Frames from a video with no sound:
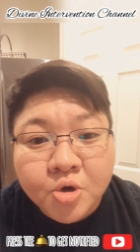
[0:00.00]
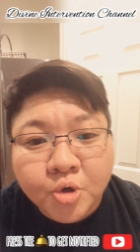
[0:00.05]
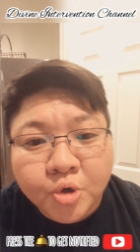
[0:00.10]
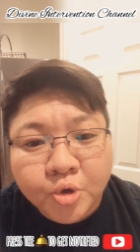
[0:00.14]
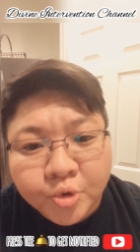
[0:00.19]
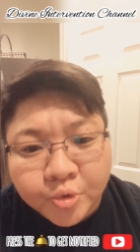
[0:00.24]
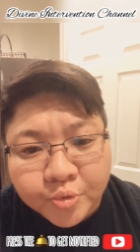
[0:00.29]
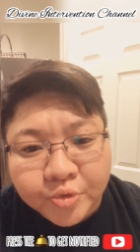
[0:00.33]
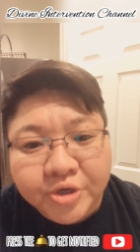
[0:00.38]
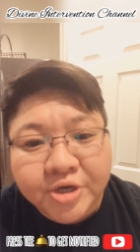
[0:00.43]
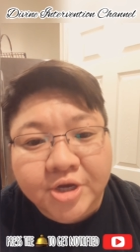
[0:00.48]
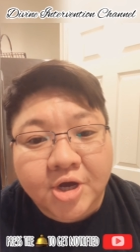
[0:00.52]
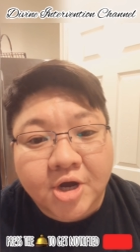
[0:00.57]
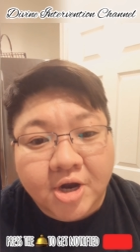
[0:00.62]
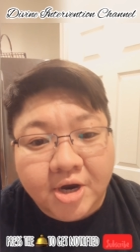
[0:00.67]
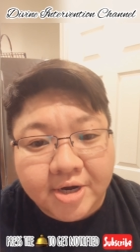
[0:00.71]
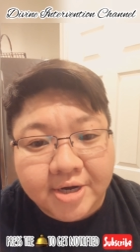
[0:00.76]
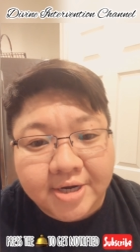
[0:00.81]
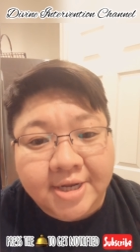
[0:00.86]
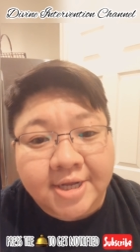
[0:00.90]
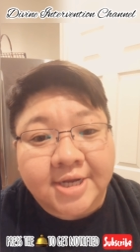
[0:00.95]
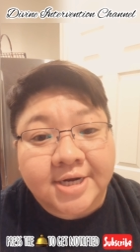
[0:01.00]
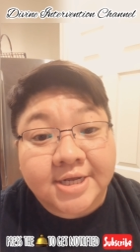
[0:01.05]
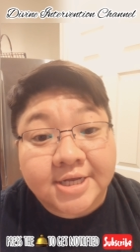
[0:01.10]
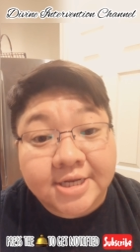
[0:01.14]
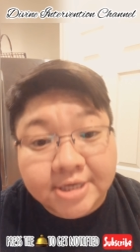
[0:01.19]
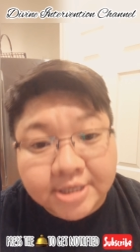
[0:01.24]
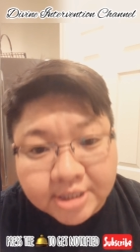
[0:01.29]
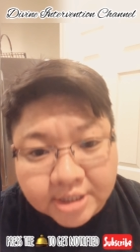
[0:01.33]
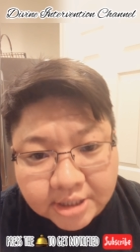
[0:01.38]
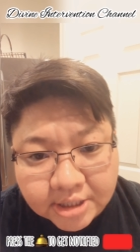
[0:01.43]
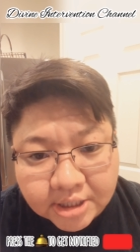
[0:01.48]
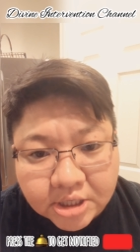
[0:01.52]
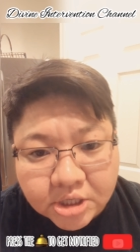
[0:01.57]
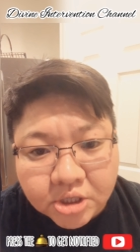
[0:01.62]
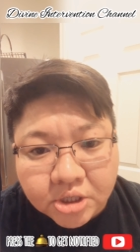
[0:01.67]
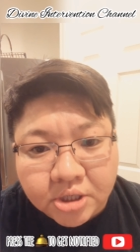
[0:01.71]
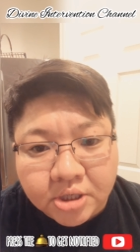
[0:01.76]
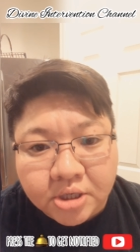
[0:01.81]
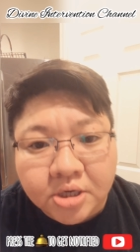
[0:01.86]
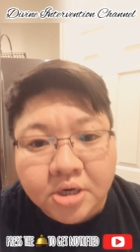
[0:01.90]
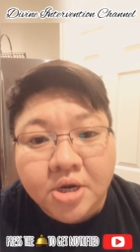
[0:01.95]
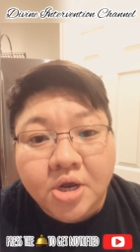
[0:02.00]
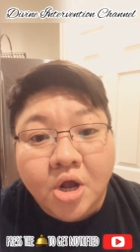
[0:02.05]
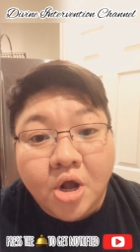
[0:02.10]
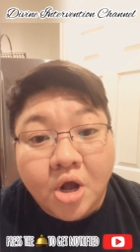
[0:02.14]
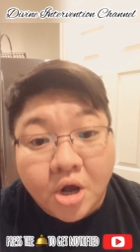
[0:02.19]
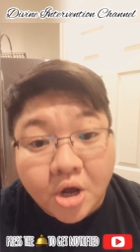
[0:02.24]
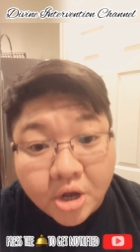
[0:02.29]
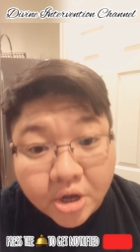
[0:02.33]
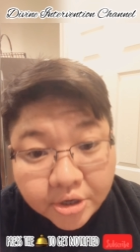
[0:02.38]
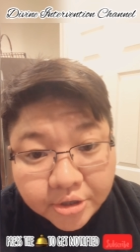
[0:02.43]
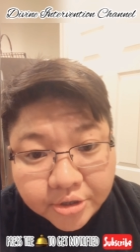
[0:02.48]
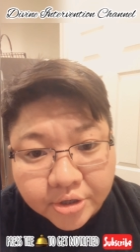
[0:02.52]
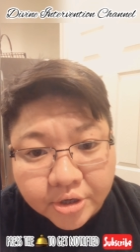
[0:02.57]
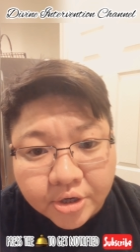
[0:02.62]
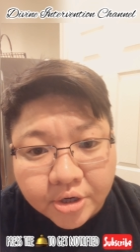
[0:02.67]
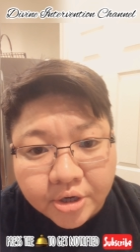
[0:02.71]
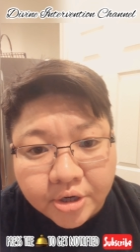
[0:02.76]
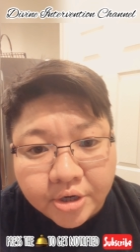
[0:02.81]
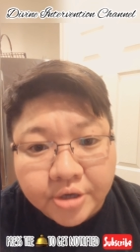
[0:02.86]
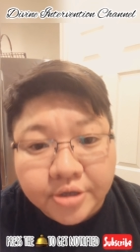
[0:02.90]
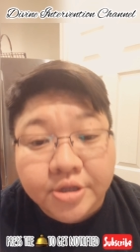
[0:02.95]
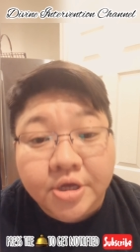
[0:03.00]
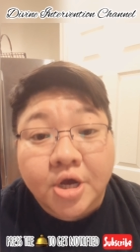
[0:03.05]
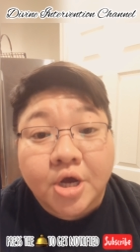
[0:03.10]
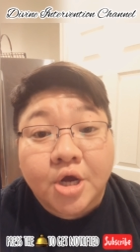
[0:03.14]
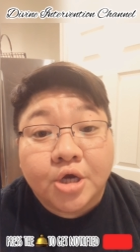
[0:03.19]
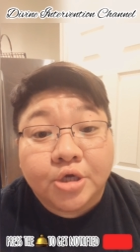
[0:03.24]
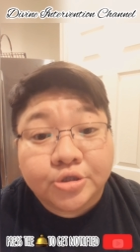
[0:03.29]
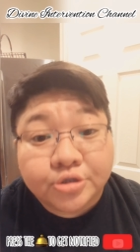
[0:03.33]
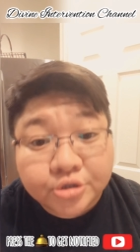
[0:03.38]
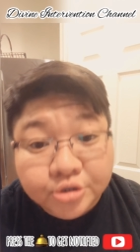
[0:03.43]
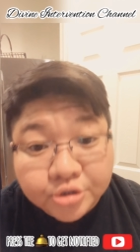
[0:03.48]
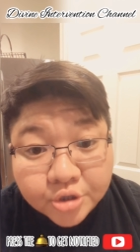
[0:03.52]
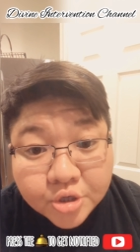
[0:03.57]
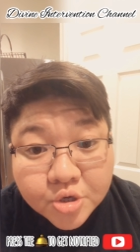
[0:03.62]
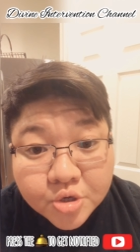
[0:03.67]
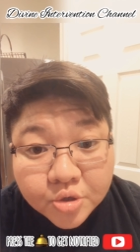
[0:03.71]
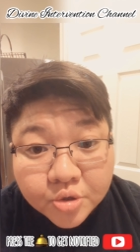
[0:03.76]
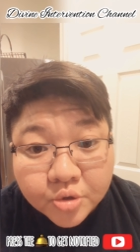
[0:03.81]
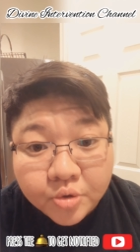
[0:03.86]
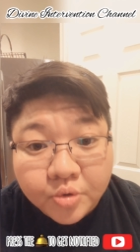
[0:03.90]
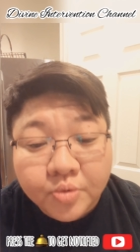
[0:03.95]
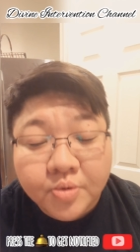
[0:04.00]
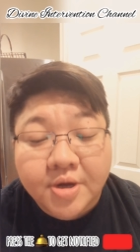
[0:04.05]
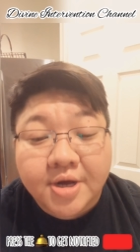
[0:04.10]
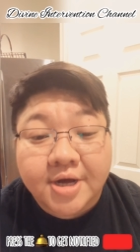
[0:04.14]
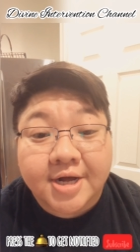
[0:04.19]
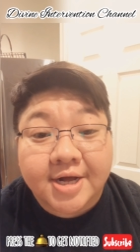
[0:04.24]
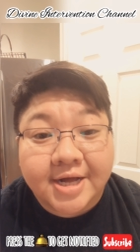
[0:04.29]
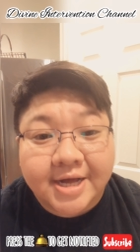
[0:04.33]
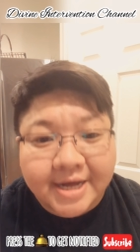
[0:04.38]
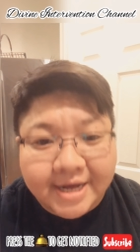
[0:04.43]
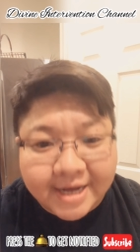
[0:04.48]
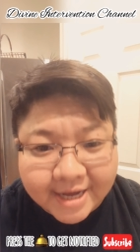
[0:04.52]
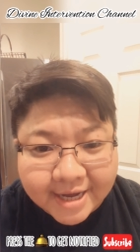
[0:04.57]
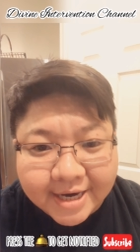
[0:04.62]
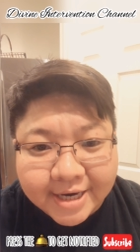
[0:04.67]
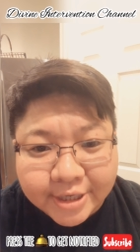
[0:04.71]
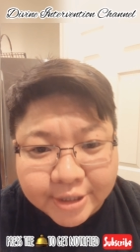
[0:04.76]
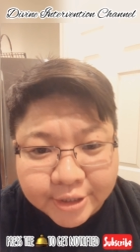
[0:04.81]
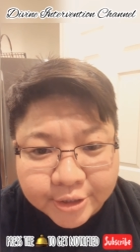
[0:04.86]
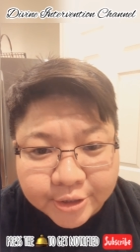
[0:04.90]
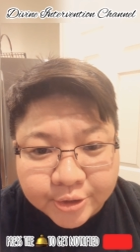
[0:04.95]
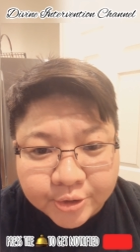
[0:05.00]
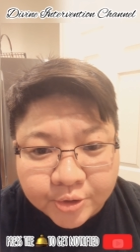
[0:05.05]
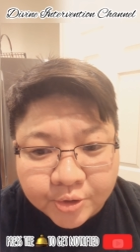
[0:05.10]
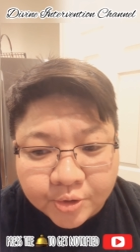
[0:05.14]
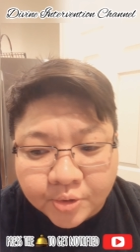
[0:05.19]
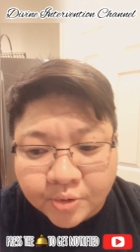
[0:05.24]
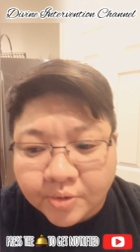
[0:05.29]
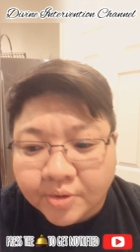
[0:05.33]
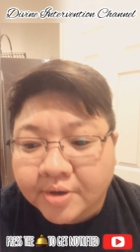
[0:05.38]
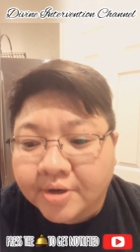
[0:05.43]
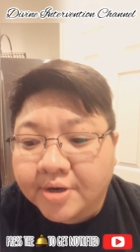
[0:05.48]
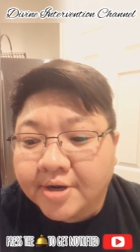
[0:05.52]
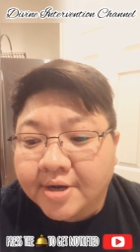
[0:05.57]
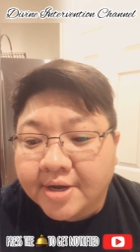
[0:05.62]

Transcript: who reincarnated here on earth to guide you